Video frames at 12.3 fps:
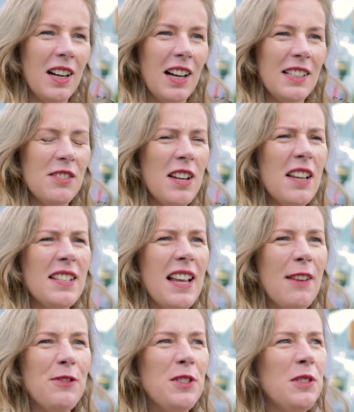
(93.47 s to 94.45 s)
I do not
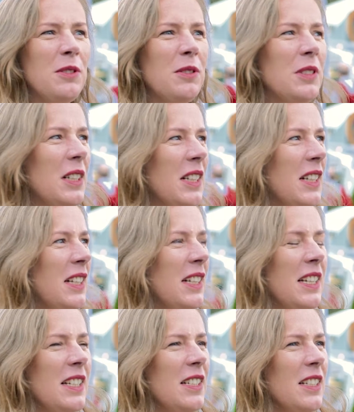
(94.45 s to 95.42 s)
have to
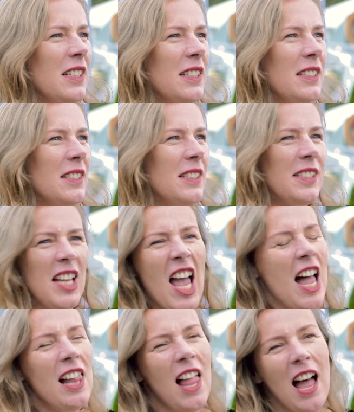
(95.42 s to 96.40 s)
tell